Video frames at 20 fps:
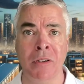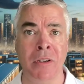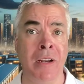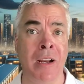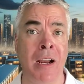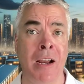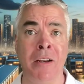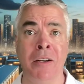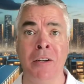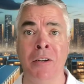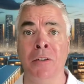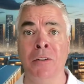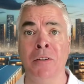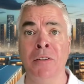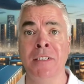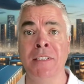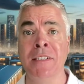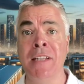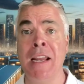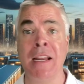You got your
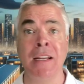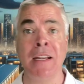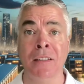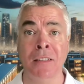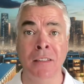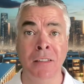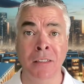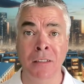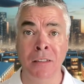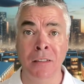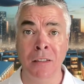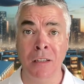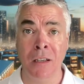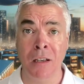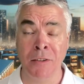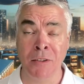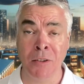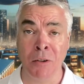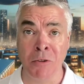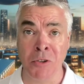state
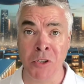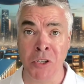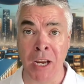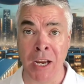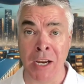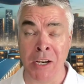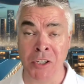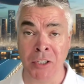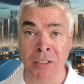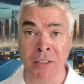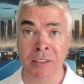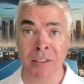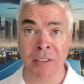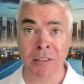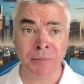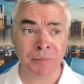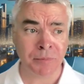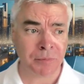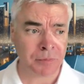associations.